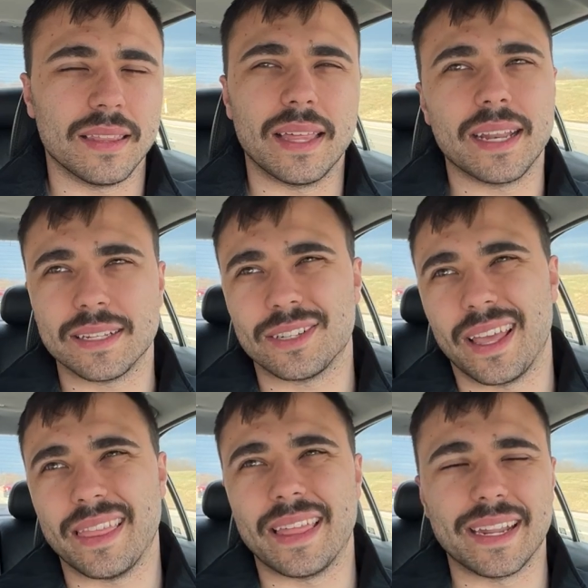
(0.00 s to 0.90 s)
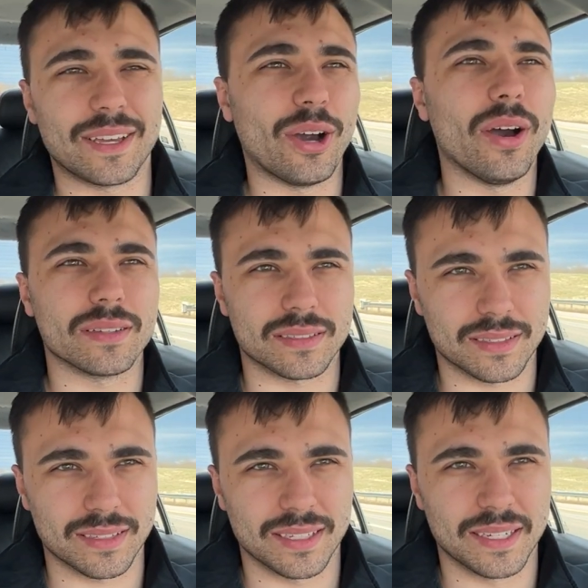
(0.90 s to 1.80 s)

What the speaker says: that it costs.